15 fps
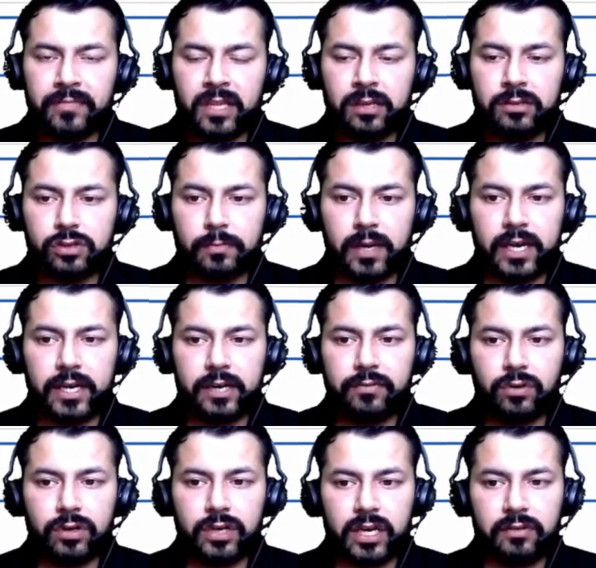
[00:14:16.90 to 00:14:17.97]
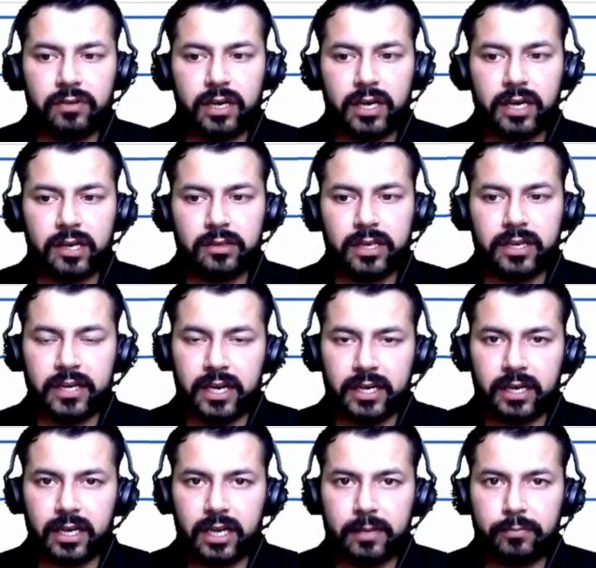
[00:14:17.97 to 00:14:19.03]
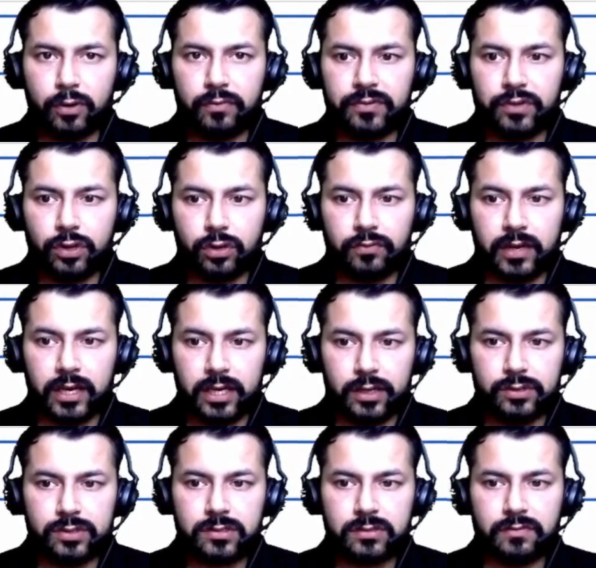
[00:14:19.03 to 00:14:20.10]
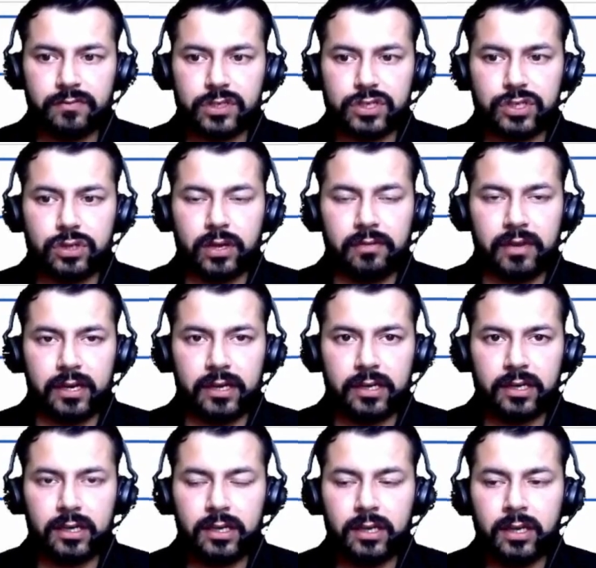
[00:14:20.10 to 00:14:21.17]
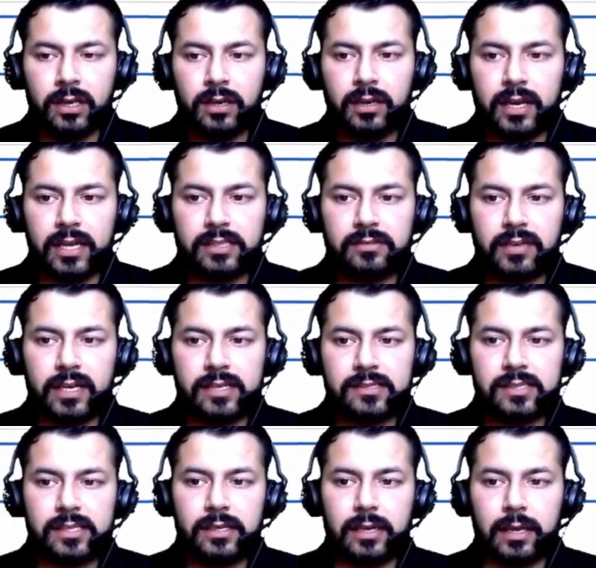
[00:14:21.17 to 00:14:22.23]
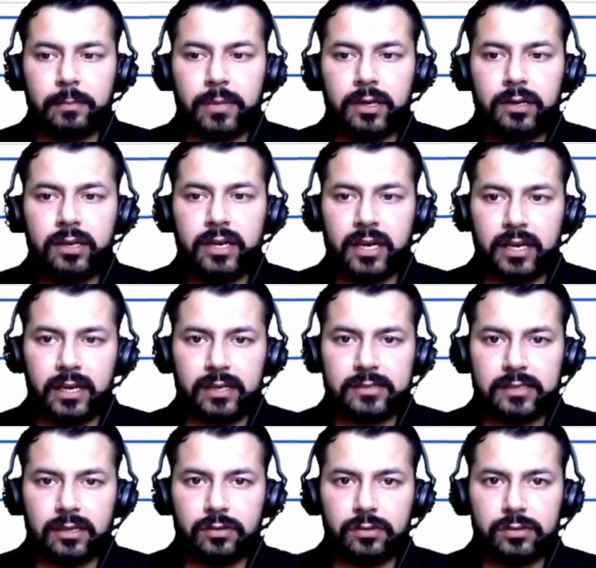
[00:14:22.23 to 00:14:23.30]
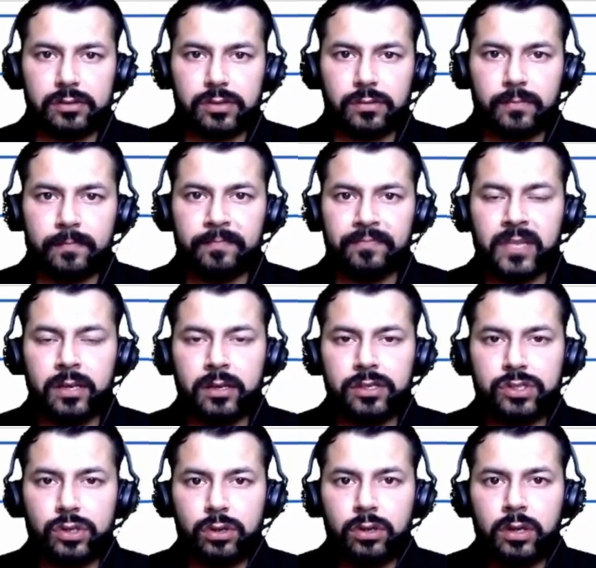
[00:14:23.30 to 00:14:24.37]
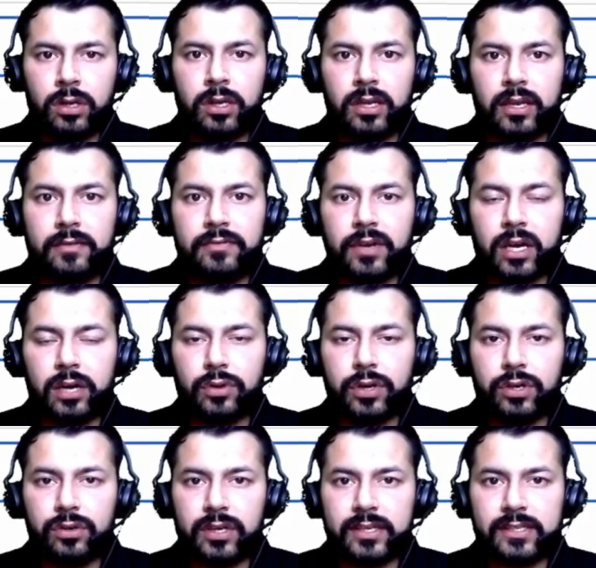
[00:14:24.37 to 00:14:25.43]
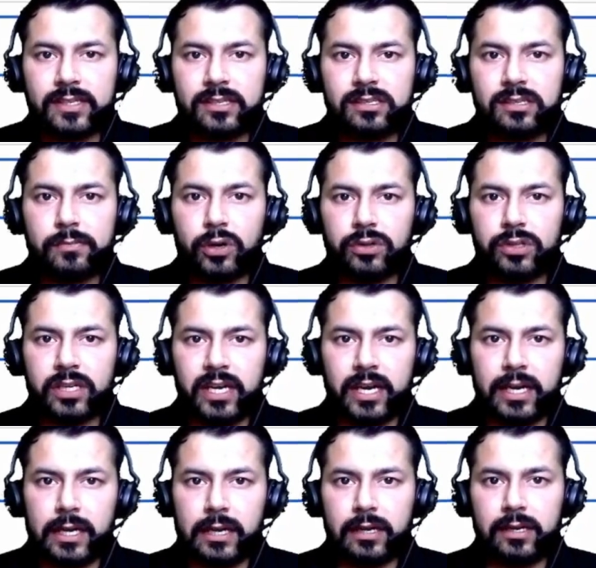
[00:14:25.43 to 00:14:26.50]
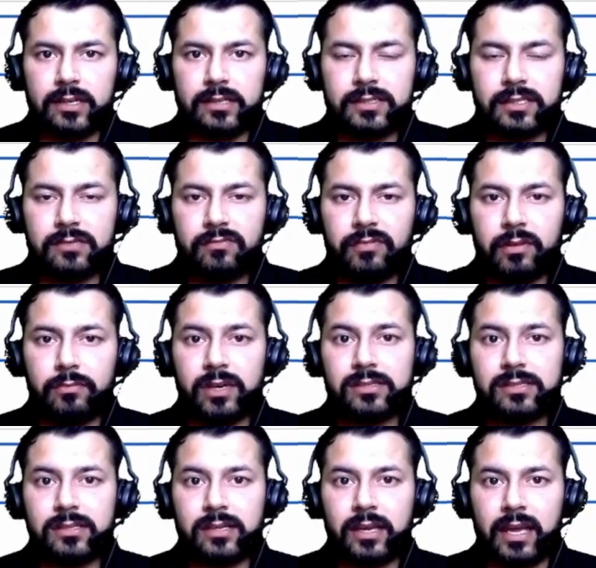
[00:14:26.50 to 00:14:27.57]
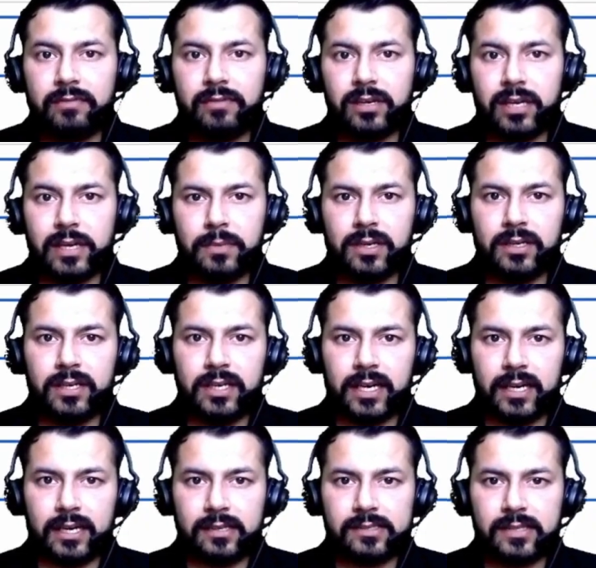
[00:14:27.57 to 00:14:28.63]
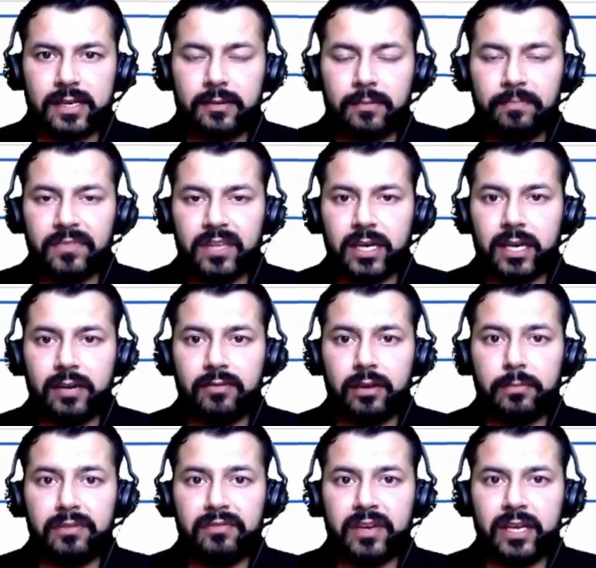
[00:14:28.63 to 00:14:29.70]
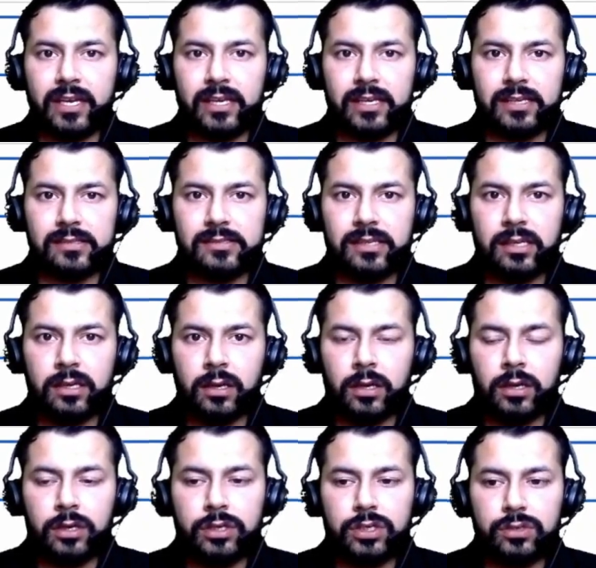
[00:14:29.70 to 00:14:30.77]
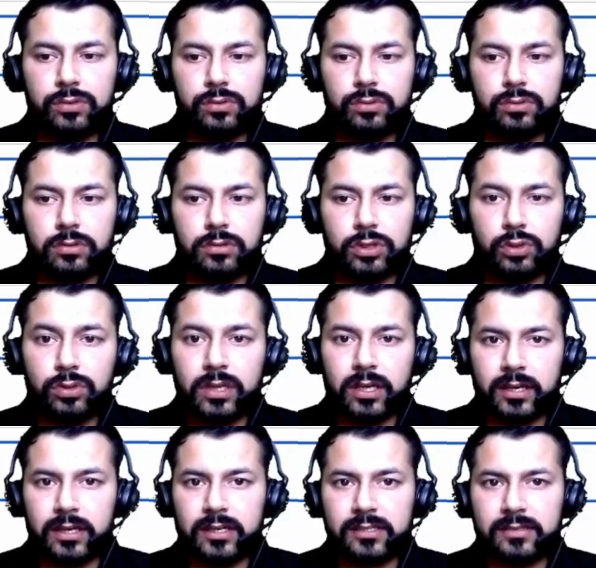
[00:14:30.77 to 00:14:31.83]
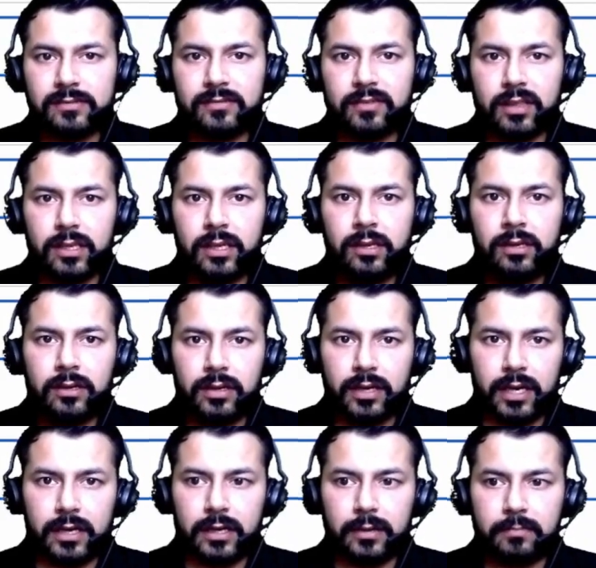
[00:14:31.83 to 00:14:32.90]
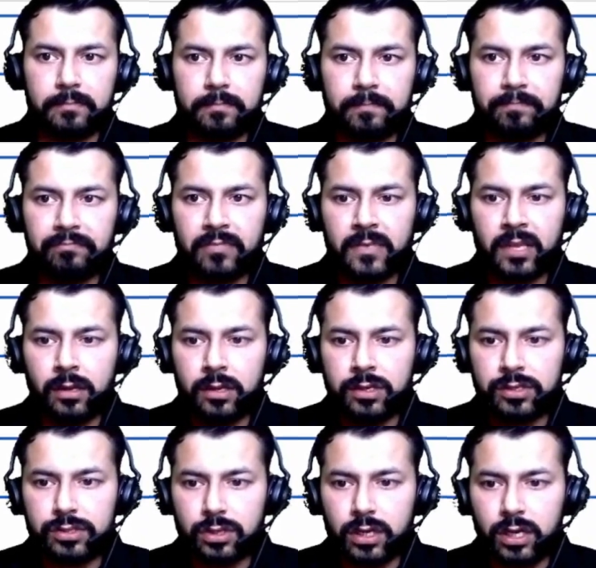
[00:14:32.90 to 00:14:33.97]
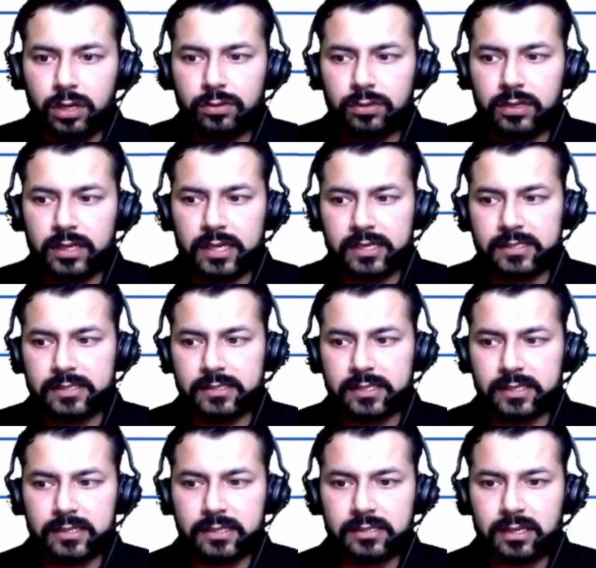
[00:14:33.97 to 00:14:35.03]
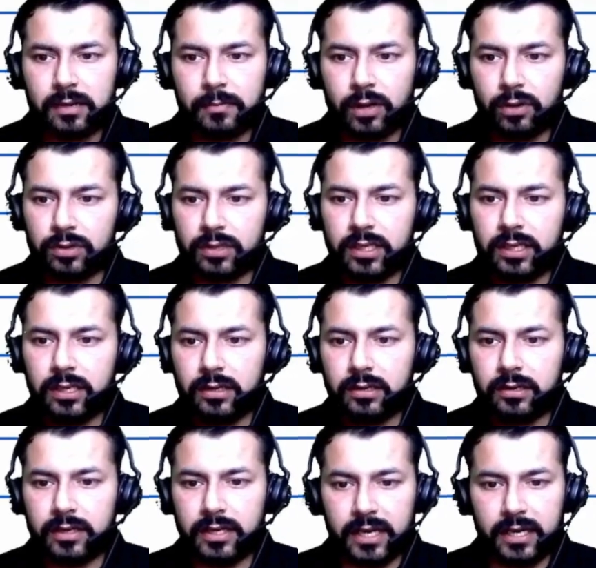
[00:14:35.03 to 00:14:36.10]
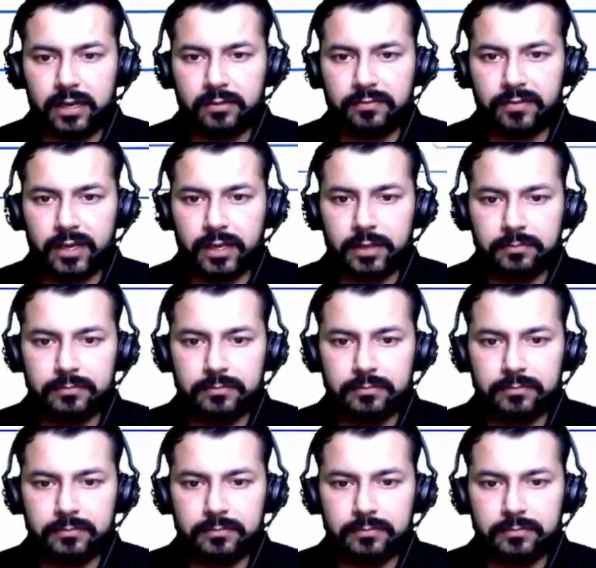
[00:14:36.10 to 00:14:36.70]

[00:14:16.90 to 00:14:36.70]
So by default it will return the data type of your values which you have entered, as well as the labeled indexing also. So if we are going to discuss about the data analysis, we must have a labeled data set, then it will be very easy to do the analysis with the data. So now let's discuss about the data frame.